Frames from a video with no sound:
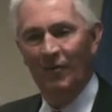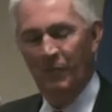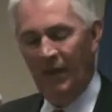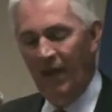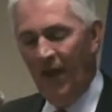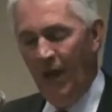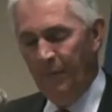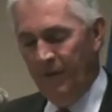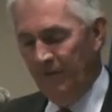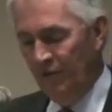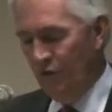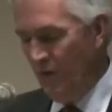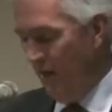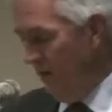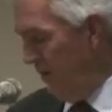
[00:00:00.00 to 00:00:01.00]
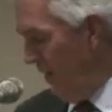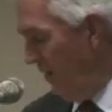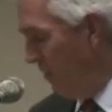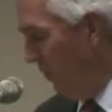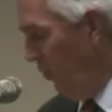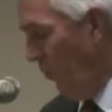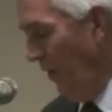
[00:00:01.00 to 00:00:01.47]
Be happy to try to take
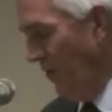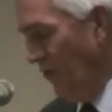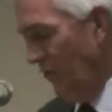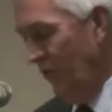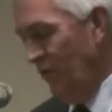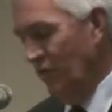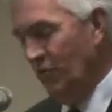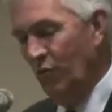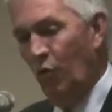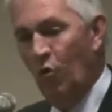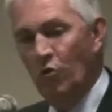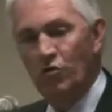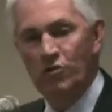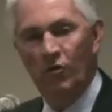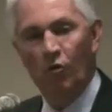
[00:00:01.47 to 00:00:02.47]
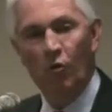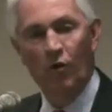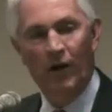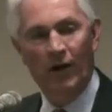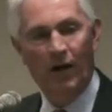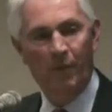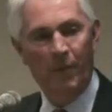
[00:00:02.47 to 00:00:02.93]
some questions,
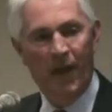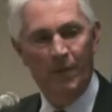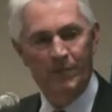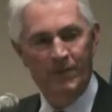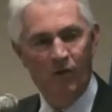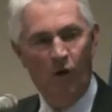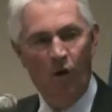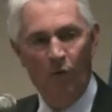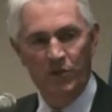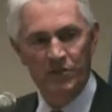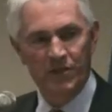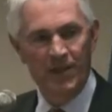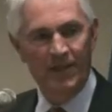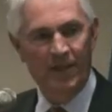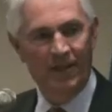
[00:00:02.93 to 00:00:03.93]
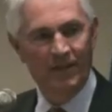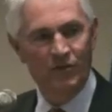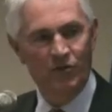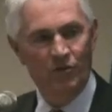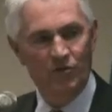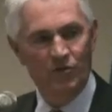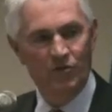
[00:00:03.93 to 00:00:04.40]
and I'm happy to always take
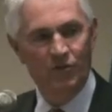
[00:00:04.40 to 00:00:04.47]
answers.